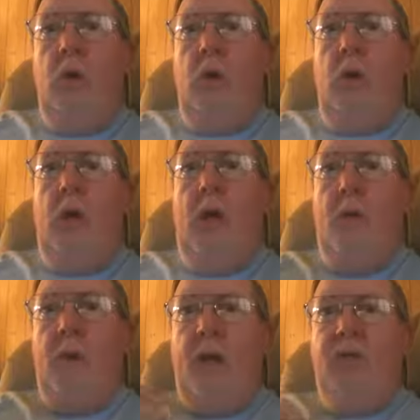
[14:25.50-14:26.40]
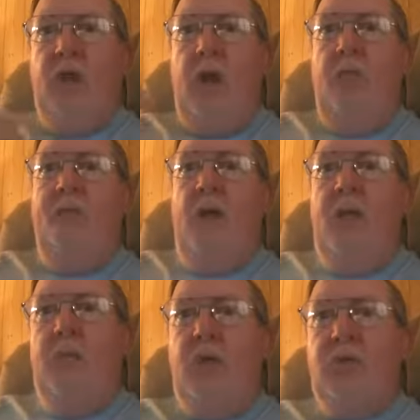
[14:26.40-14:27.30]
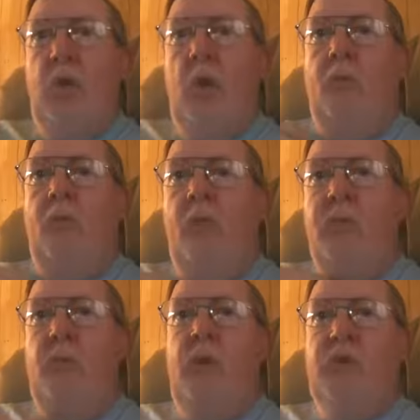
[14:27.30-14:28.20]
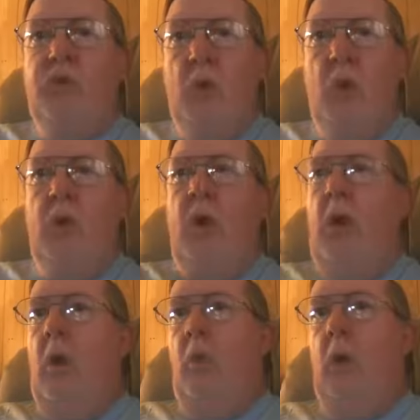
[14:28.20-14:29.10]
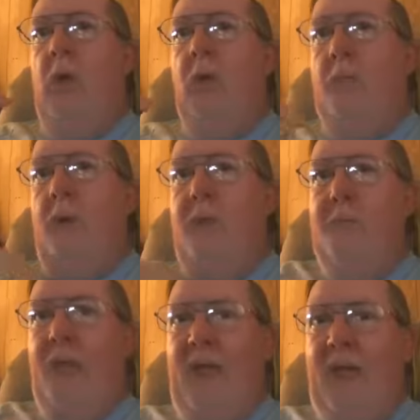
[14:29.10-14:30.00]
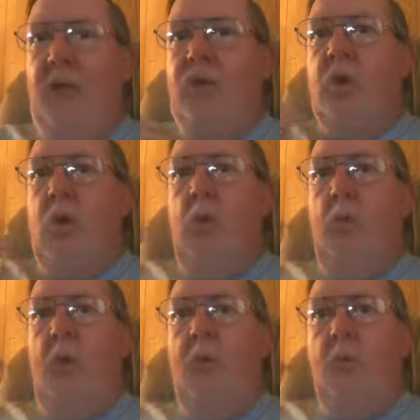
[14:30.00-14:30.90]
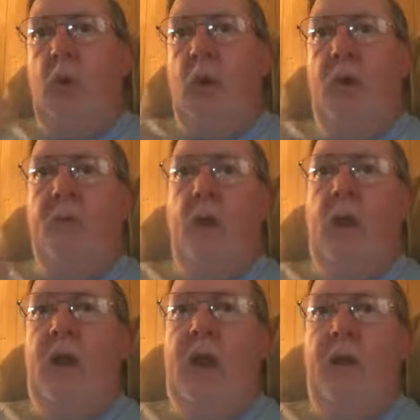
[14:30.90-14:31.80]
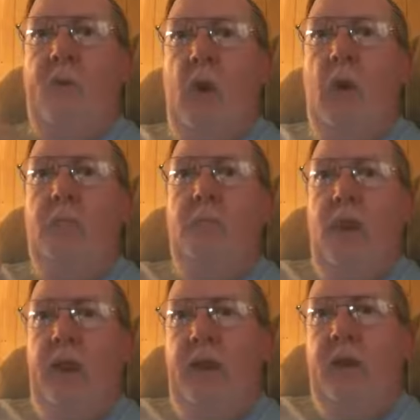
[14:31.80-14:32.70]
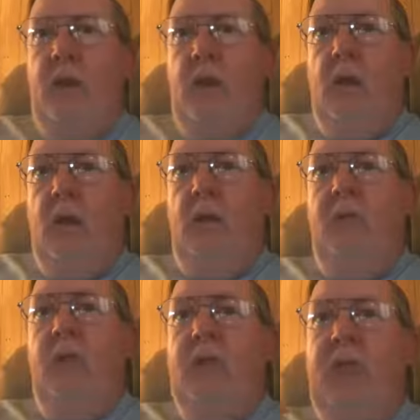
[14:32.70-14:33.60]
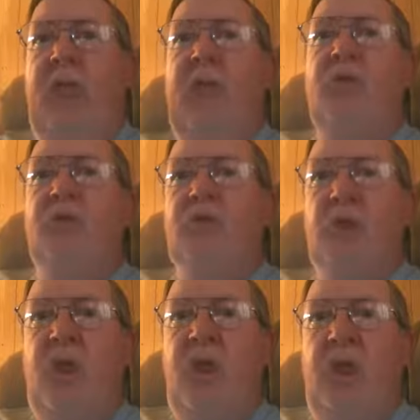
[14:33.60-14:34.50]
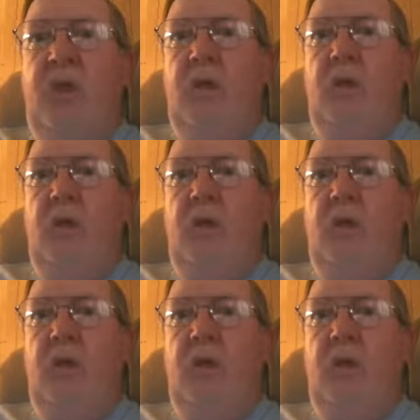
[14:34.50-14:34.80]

You know, I'm identifying myself with my shirt, with my badge, with whatever I have on me. And if you can't see it,